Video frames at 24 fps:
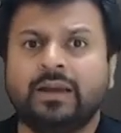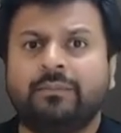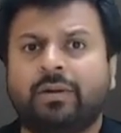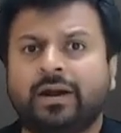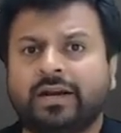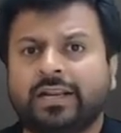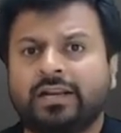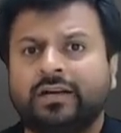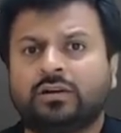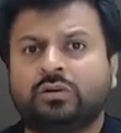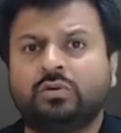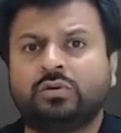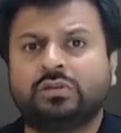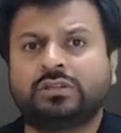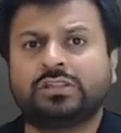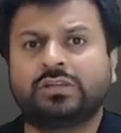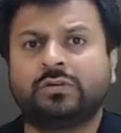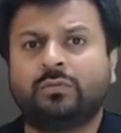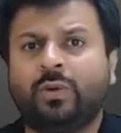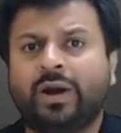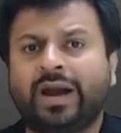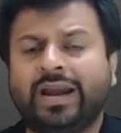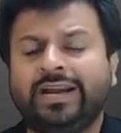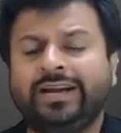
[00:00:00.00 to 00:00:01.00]
but includes
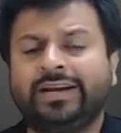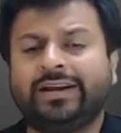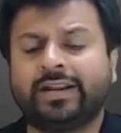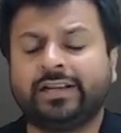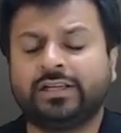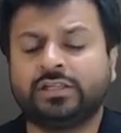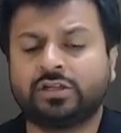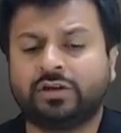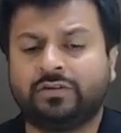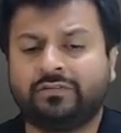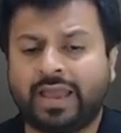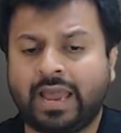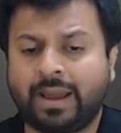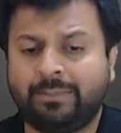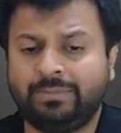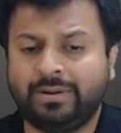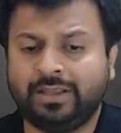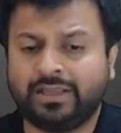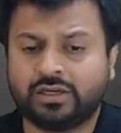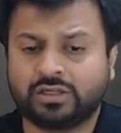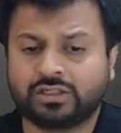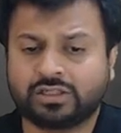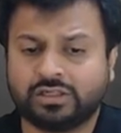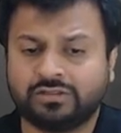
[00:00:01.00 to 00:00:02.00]
wide range of
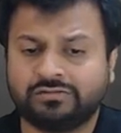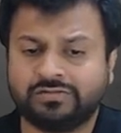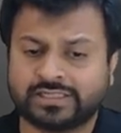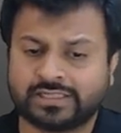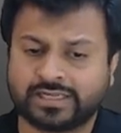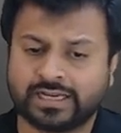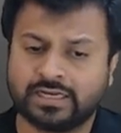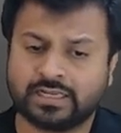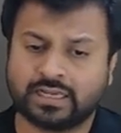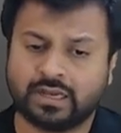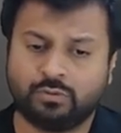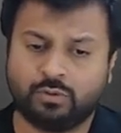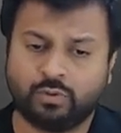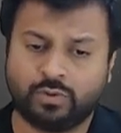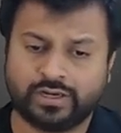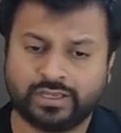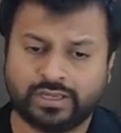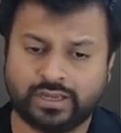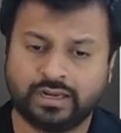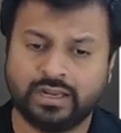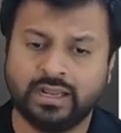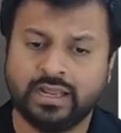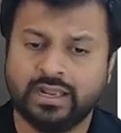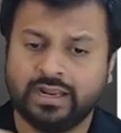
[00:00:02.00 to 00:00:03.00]
applications which can come over
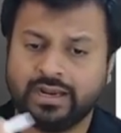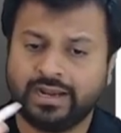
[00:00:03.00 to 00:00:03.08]
here.